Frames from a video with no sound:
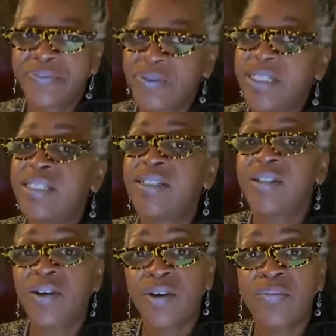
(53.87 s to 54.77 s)
We need to
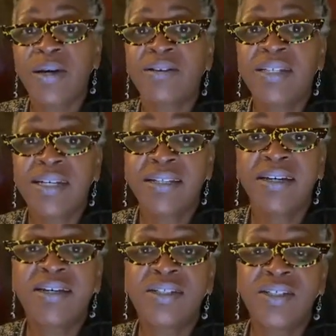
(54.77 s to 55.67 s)
talk about
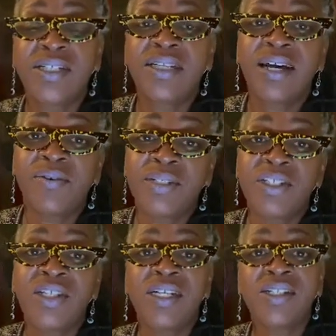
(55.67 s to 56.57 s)
technology and how it's
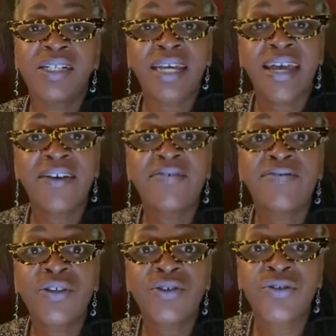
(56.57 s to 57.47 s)
changing
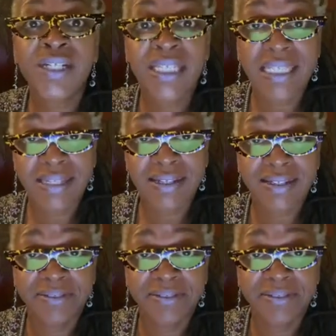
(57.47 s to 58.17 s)
everything.